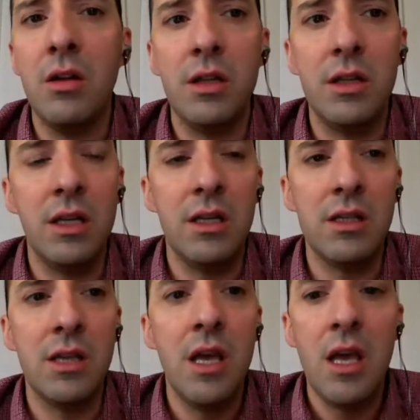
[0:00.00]
and
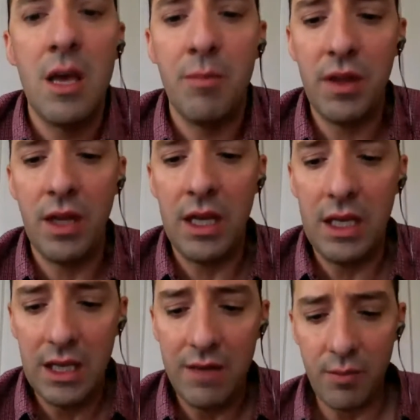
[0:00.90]
is but and he
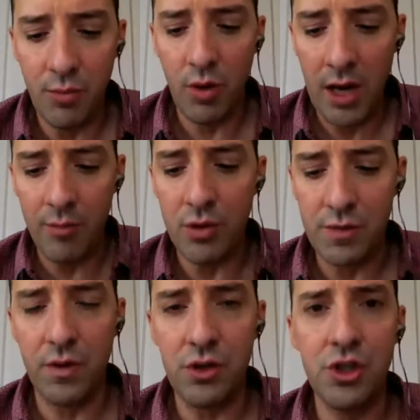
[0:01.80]
gives the parameters
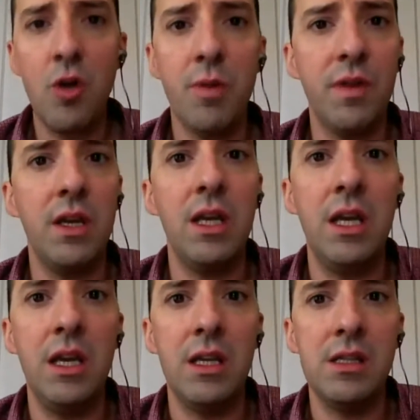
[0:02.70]
for the show but then
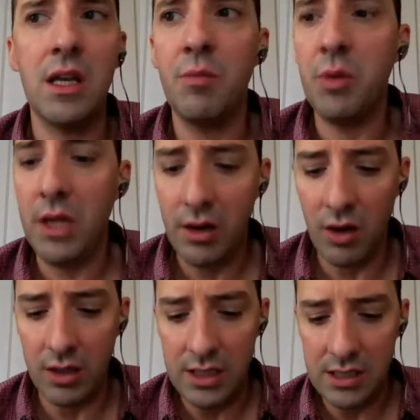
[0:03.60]
he it's like a
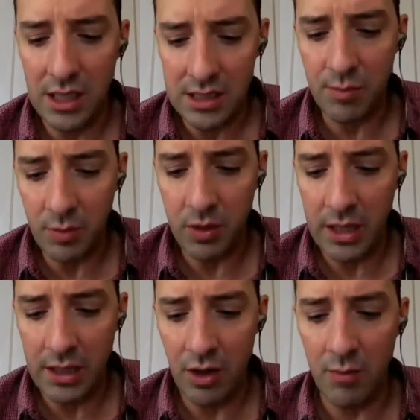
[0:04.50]
playground he sets up the
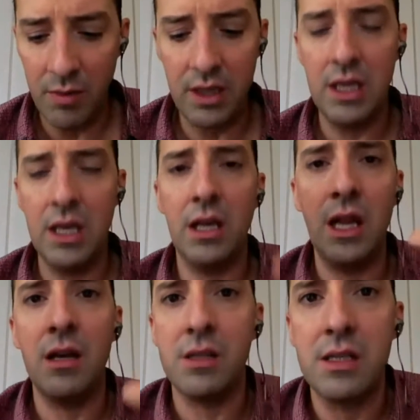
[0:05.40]
playground but then he
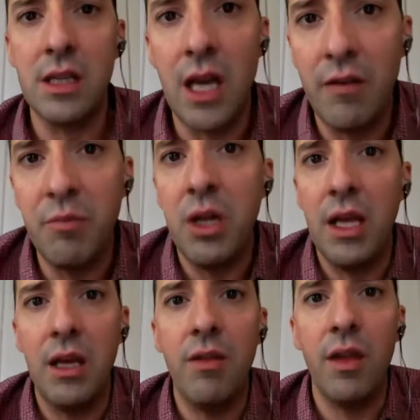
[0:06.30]
allows us to kind of
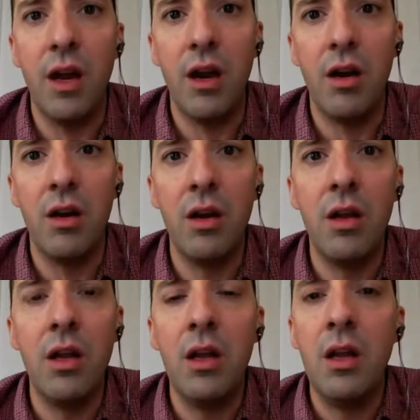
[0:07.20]
play in there
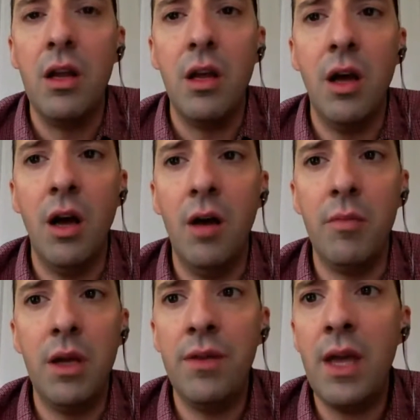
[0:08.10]
um,
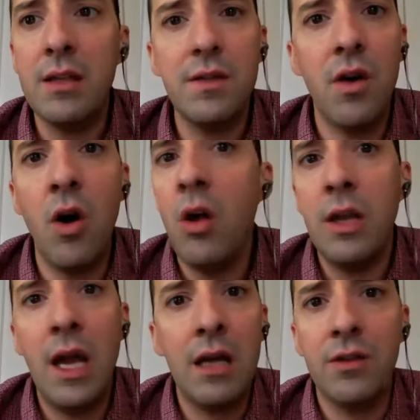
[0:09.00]
and that's all an
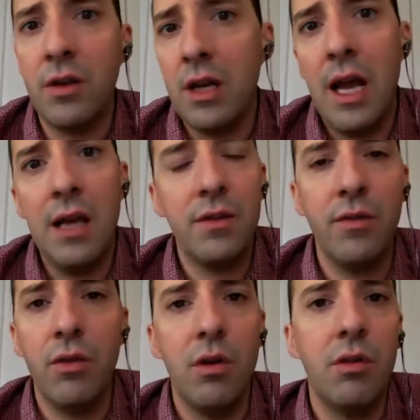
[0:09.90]
actor can ask
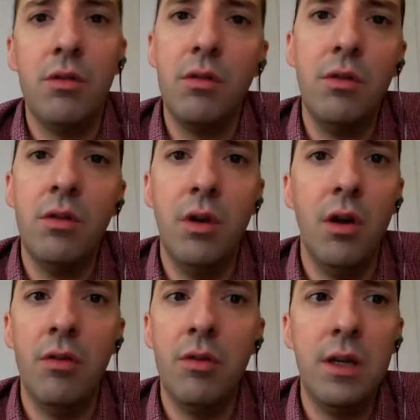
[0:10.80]
for you
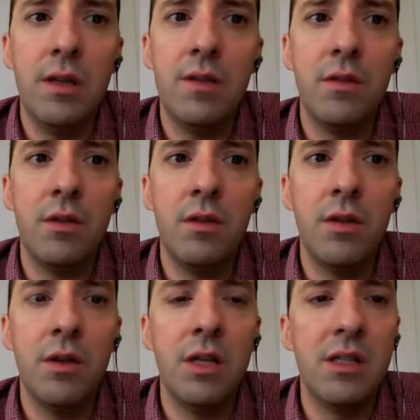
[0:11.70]
know, it's
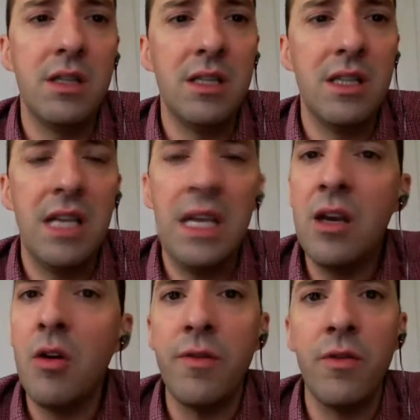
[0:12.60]
there. It's it's an
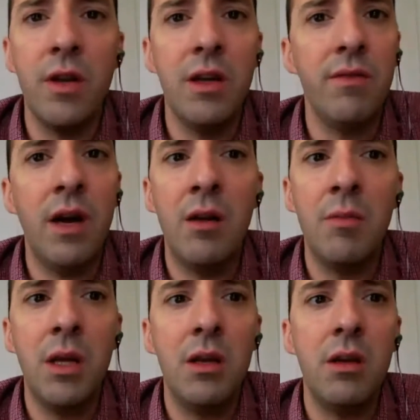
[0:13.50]
ego-free
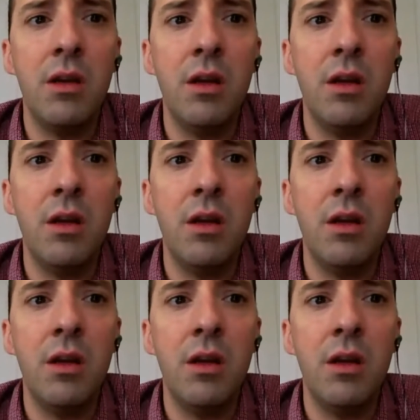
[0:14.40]
environment.